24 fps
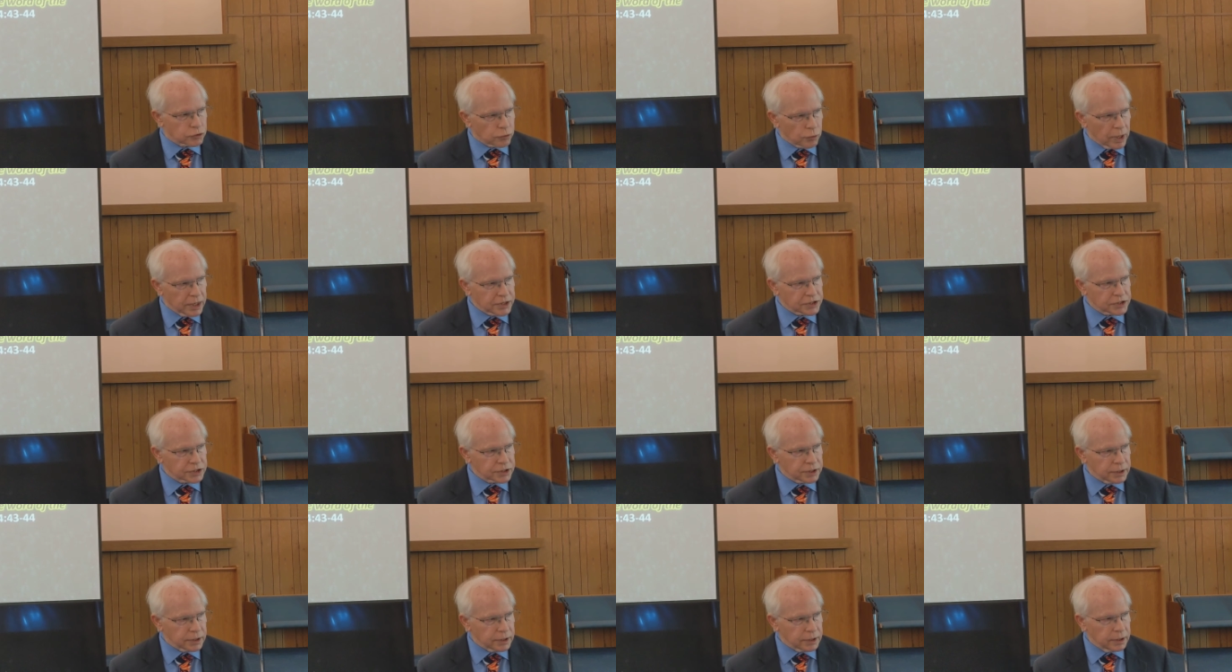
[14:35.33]

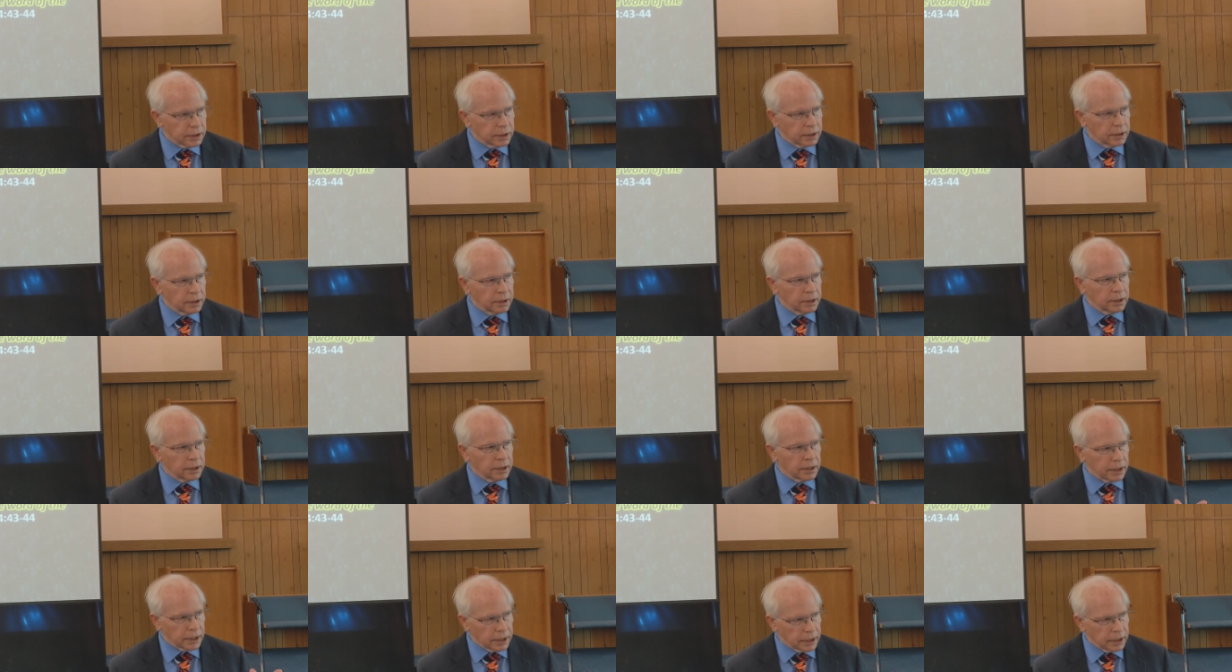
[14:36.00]
trusting
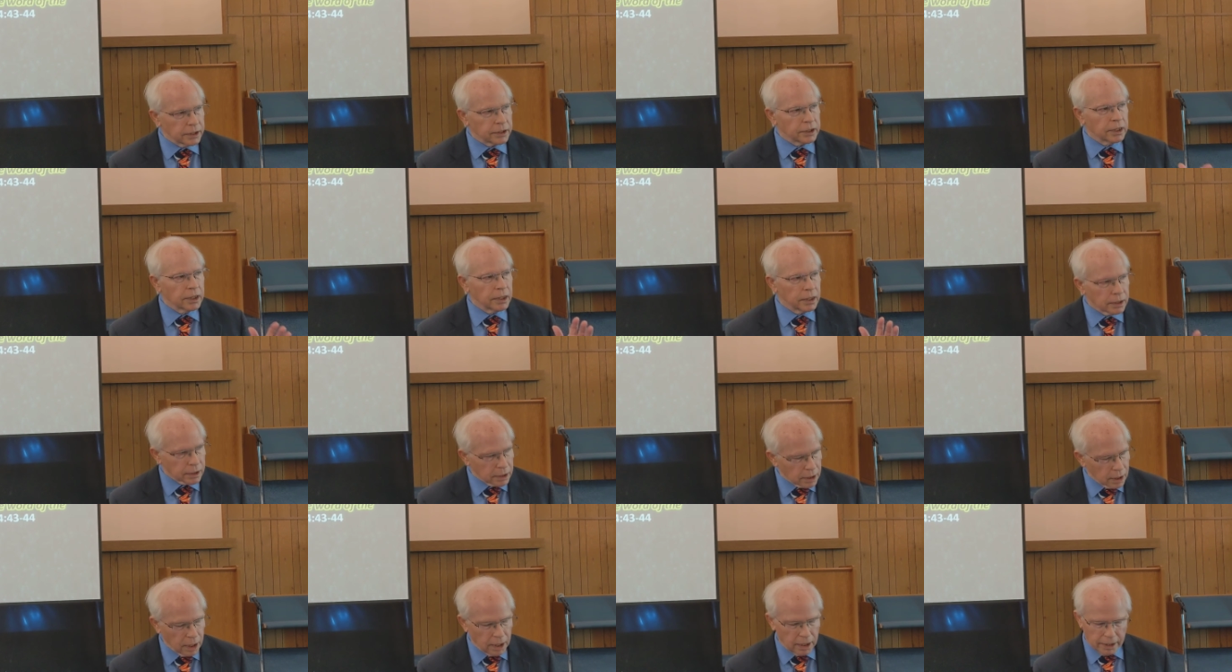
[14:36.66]

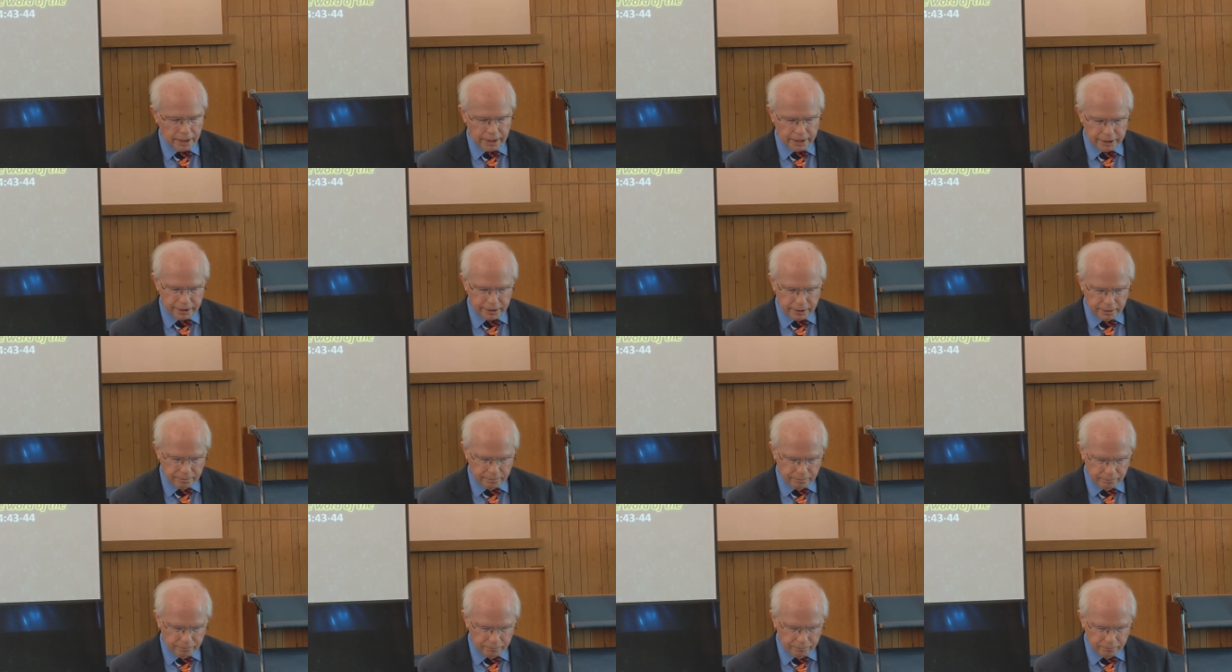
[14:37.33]
in God.